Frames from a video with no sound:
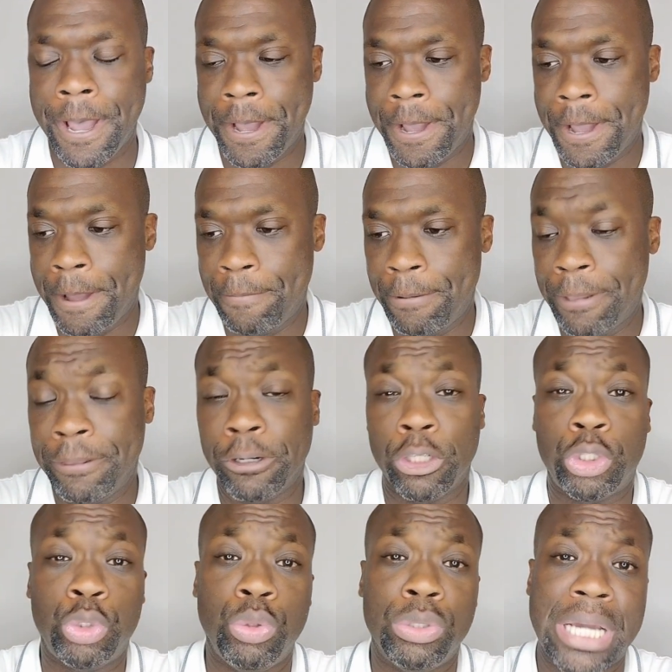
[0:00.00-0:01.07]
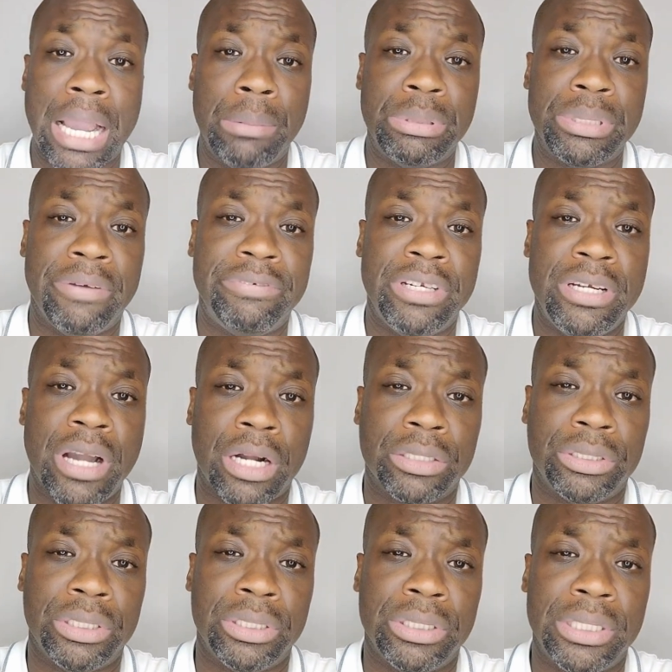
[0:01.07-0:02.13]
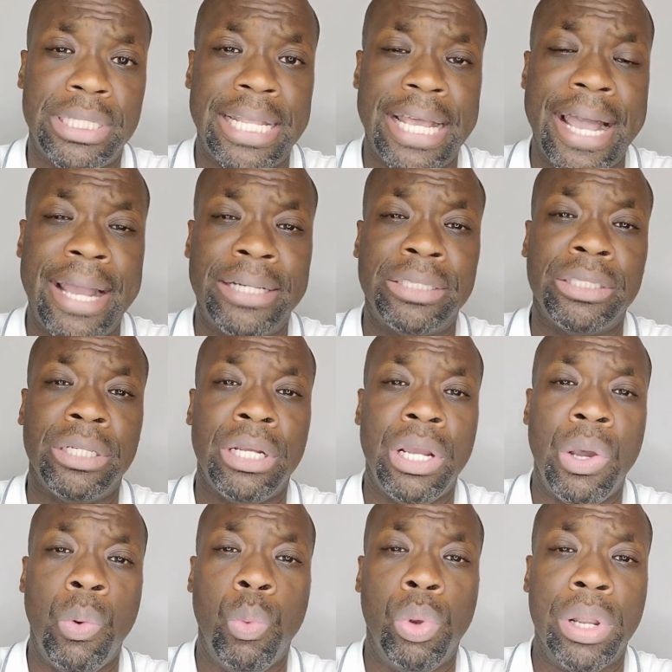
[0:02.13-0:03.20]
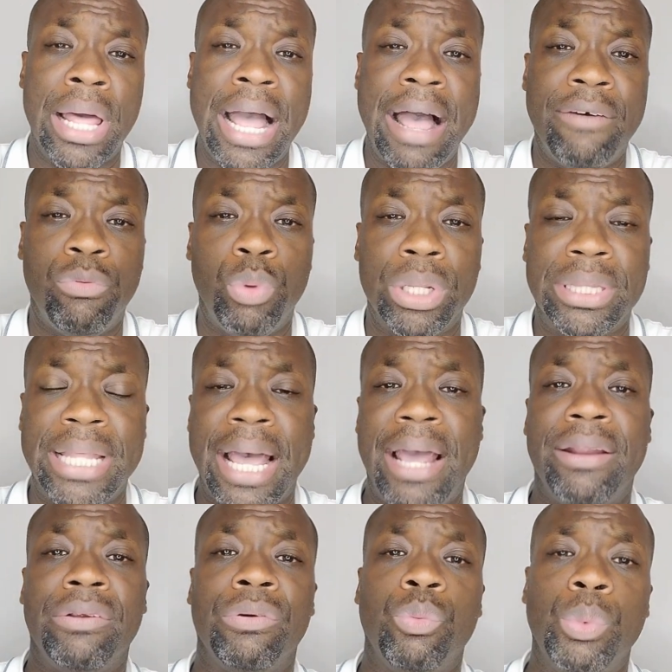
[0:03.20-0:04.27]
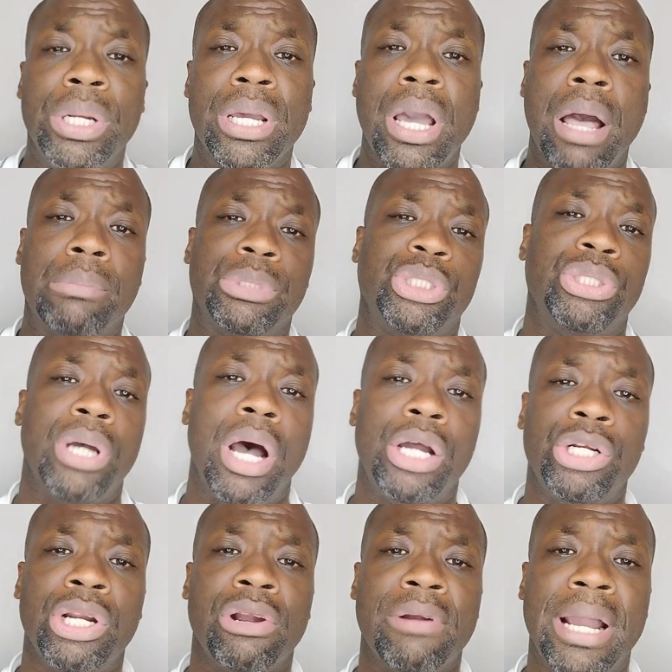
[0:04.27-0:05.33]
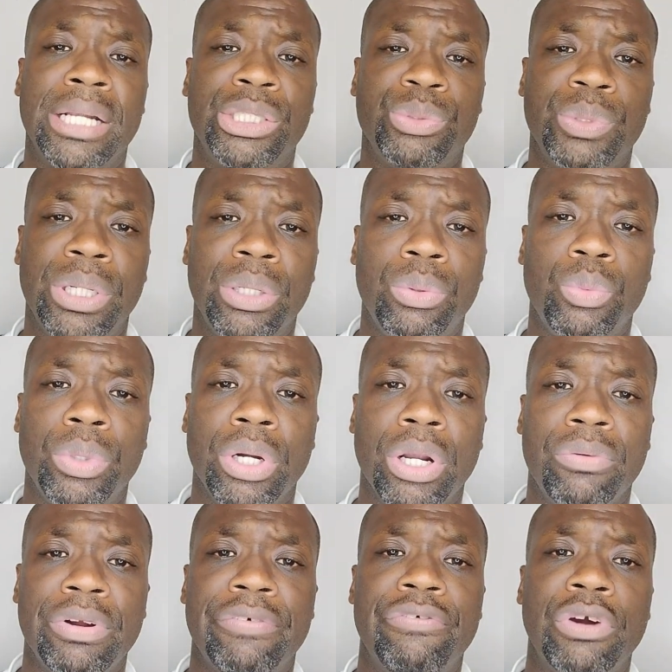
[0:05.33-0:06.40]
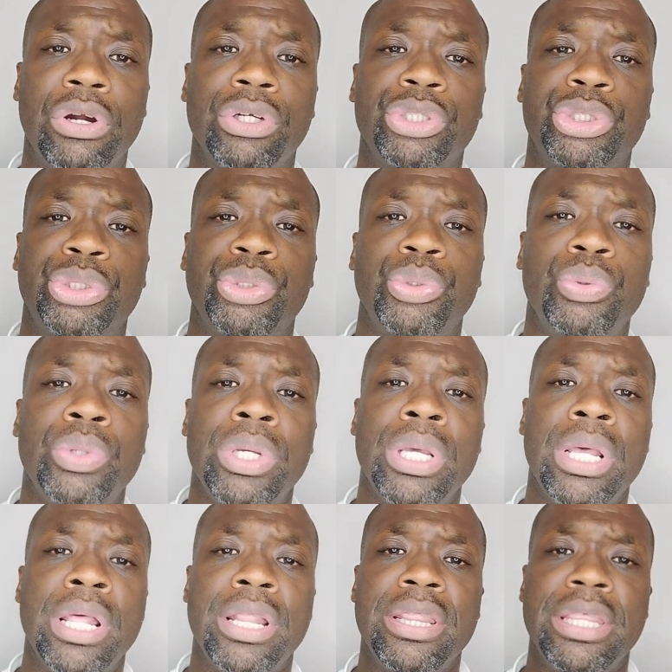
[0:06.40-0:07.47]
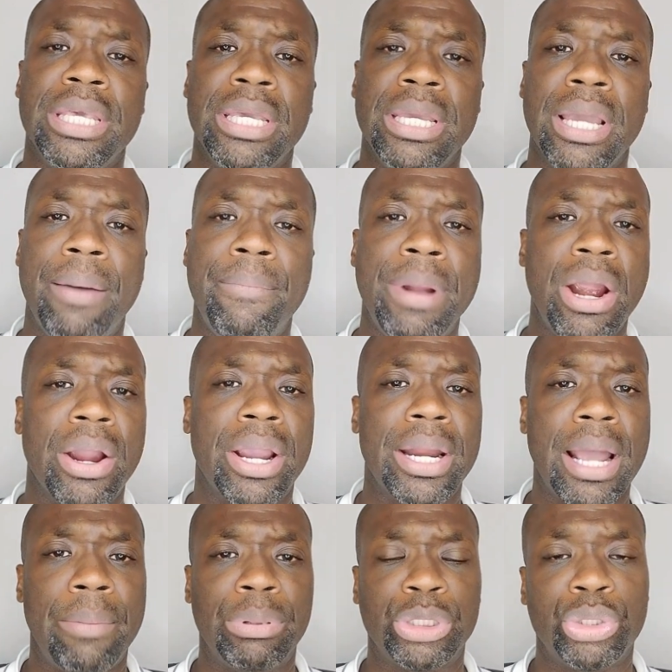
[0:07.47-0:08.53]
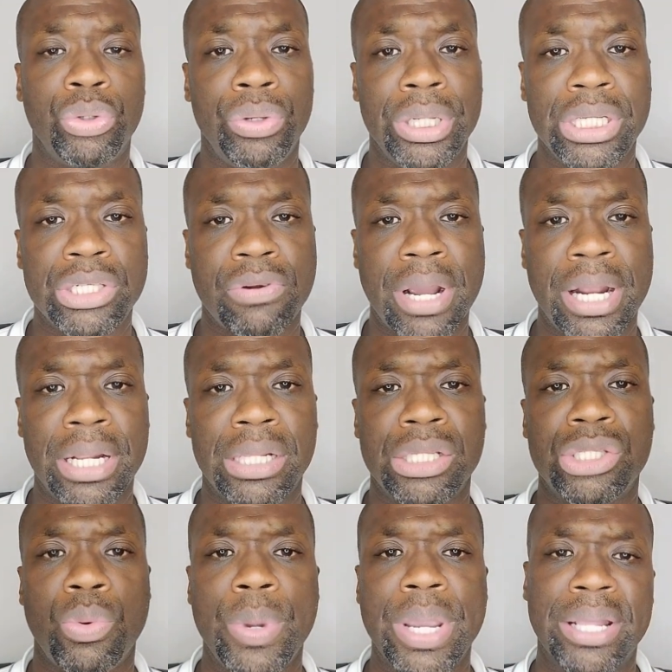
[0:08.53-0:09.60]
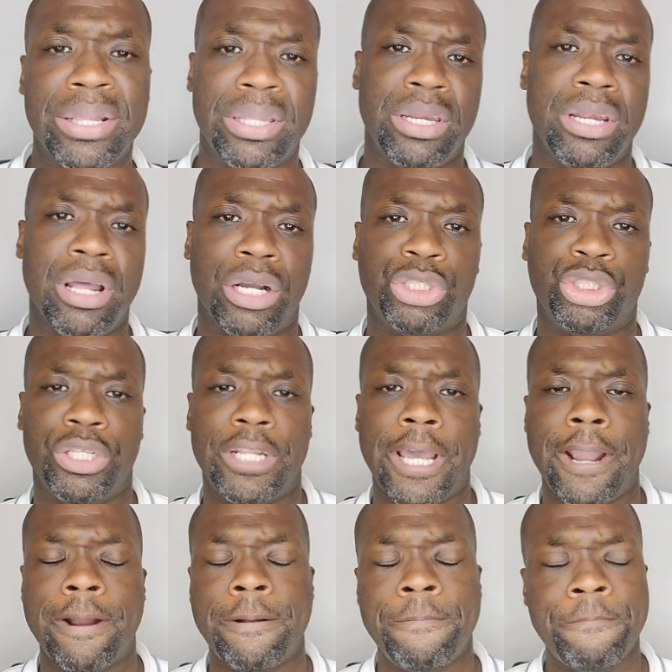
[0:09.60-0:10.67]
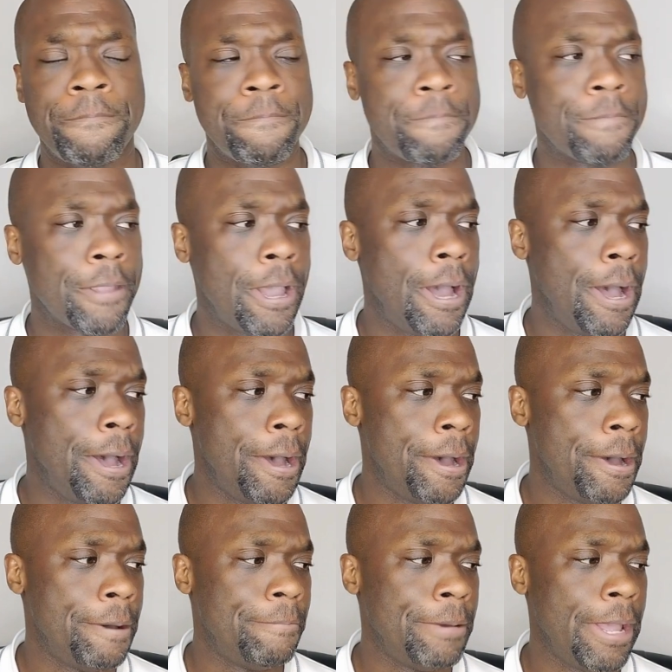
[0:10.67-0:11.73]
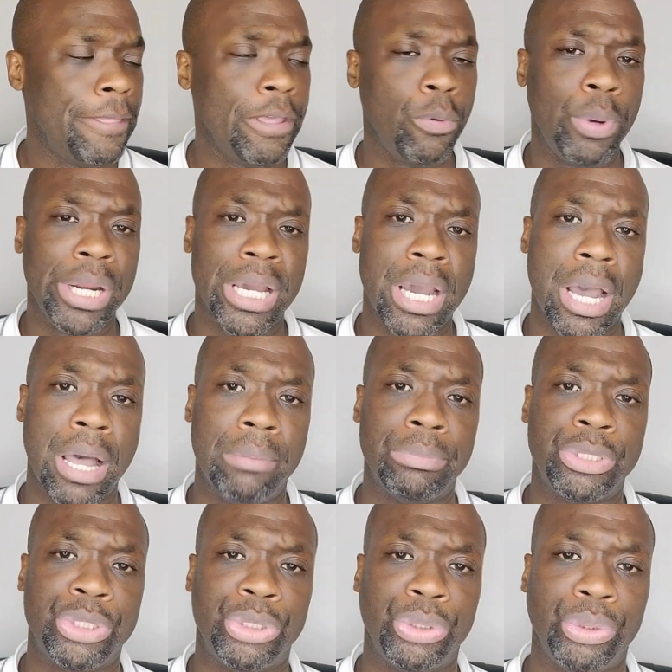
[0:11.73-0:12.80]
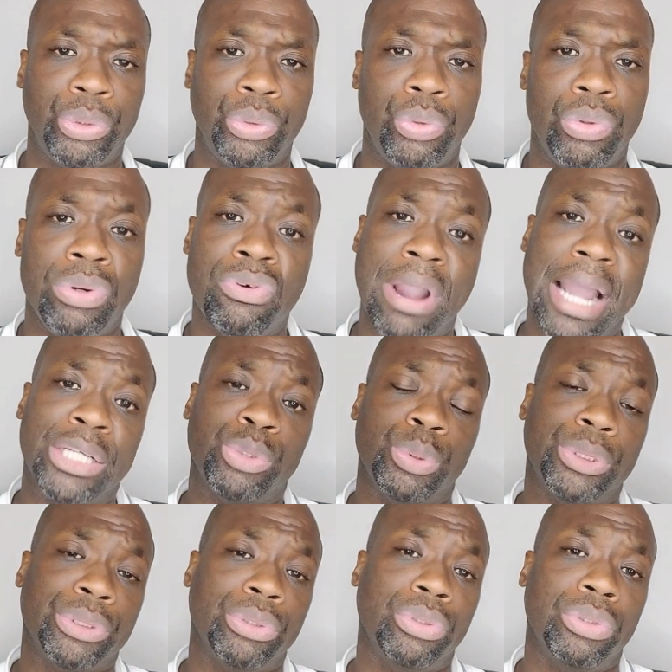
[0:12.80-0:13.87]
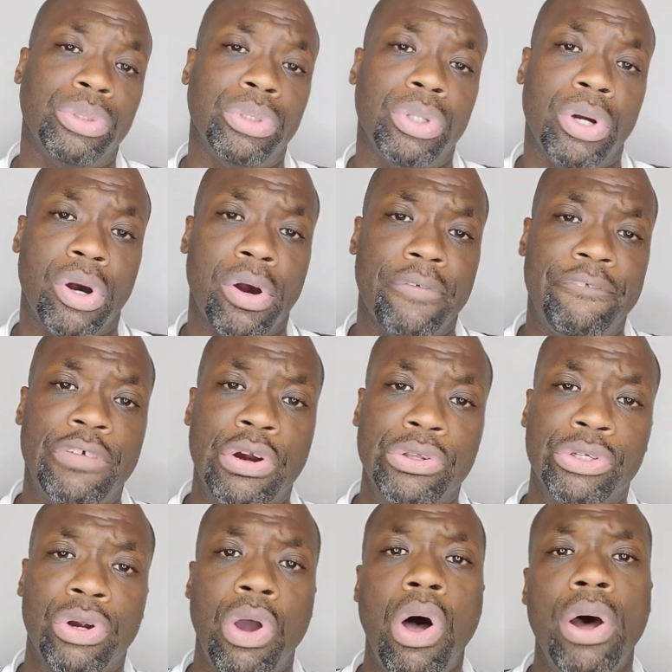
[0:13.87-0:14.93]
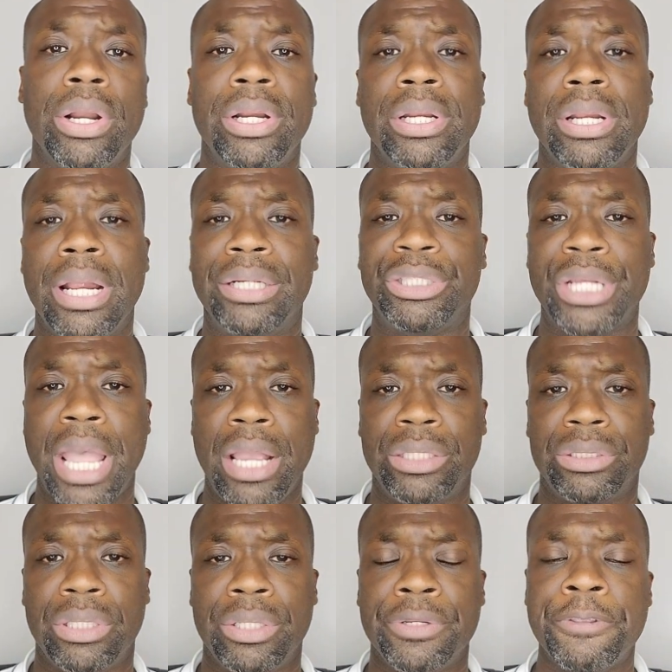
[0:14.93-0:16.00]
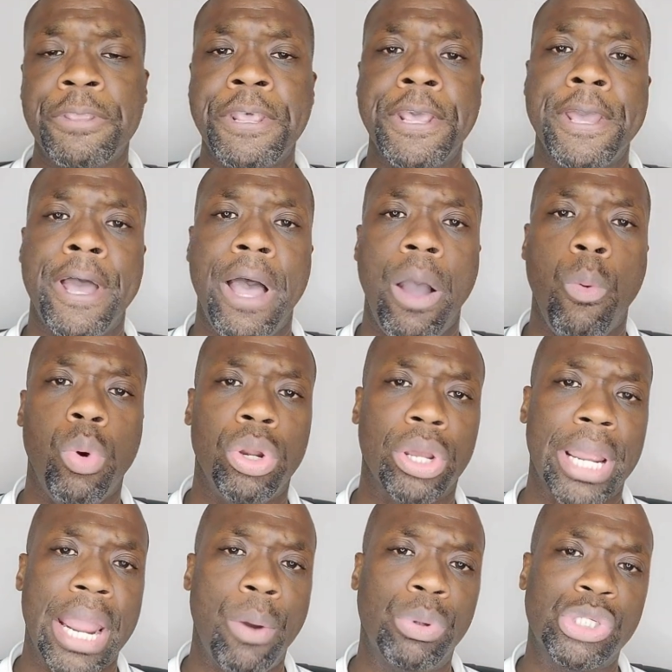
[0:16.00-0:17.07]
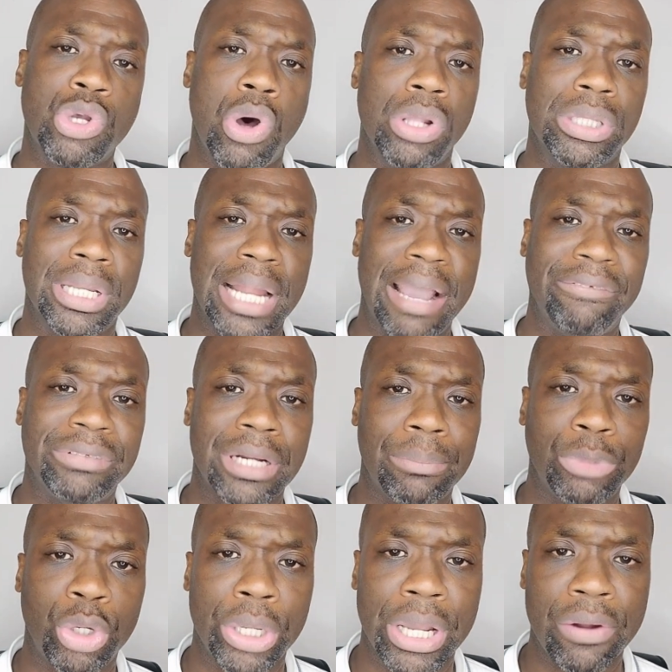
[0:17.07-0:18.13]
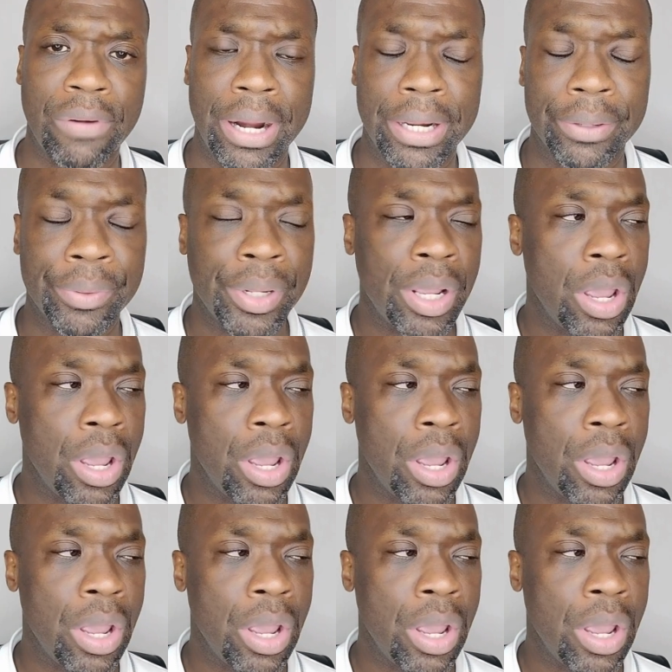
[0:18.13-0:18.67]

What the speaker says: And there are two types of deductions that we'll have with that. When it comes to undergraduate, we're going to refer to the American Opportunities Credit, so we get the deduction there. And then when it comes to graduate school or further on in an education, we're looking at what's called the Lifetime Learning Credit.